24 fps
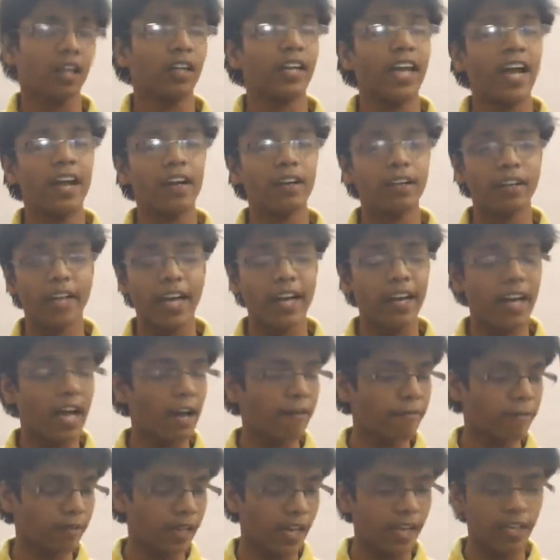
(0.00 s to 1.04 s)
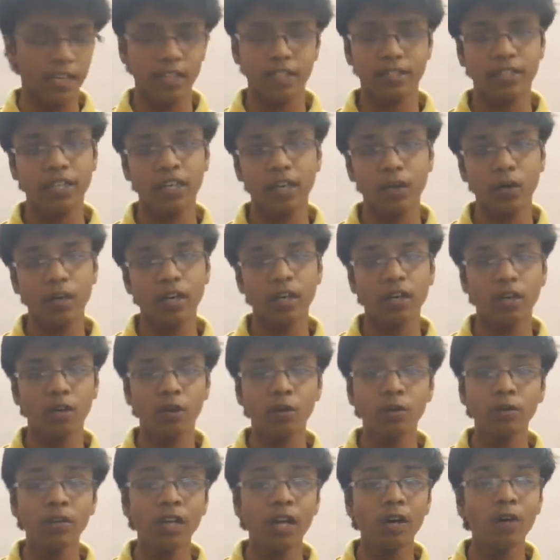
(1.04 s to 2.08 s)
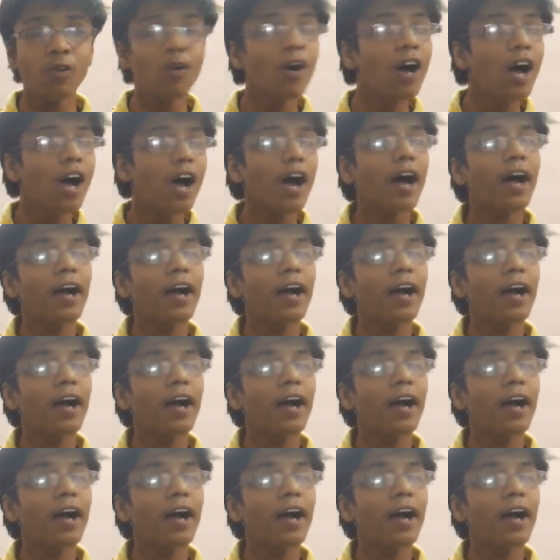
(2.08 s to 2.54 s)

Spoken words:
can have like a circular look now,